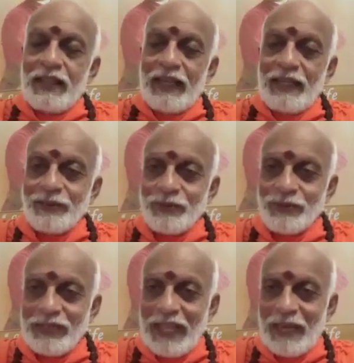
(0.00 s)
I used to
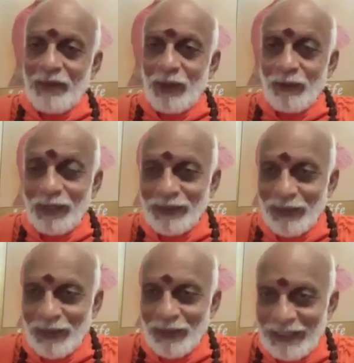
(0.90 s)
say I'm always
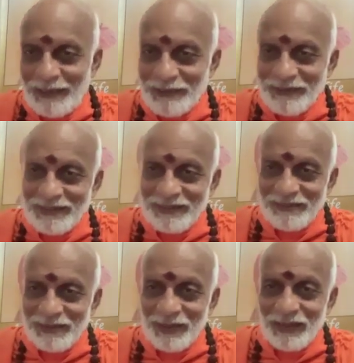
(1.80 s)
on leave,
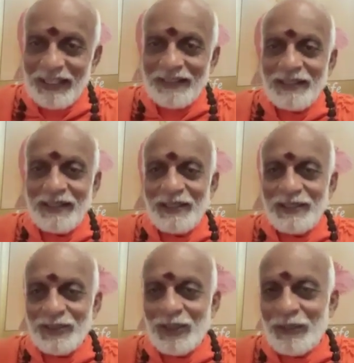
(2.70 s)
because I really
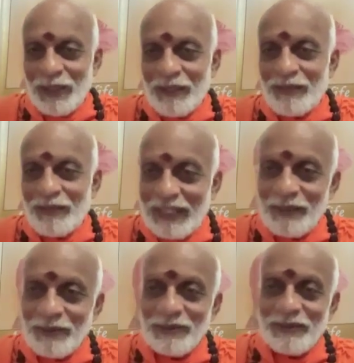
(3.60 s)
enjoy whatever I do.